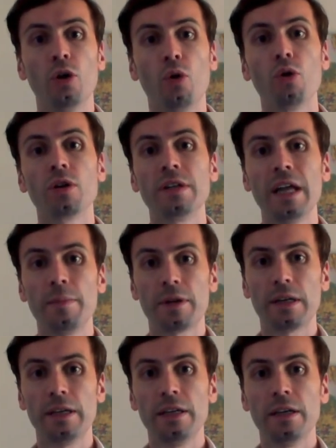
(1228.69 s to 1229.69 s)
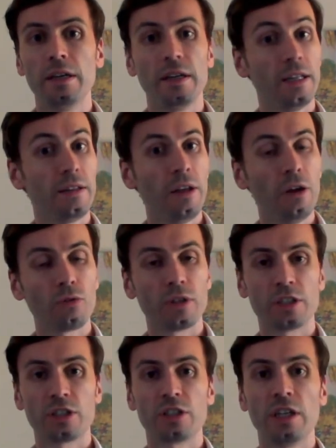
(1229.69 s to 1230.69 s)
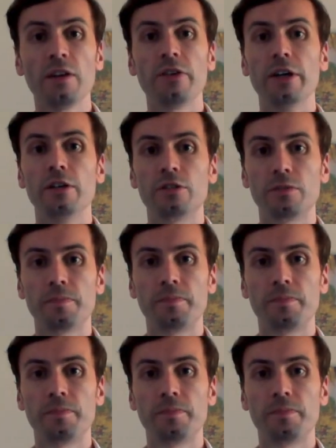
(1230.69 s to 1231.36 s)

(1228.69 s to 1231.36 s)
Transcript: or dynamically in tail risk scenarios.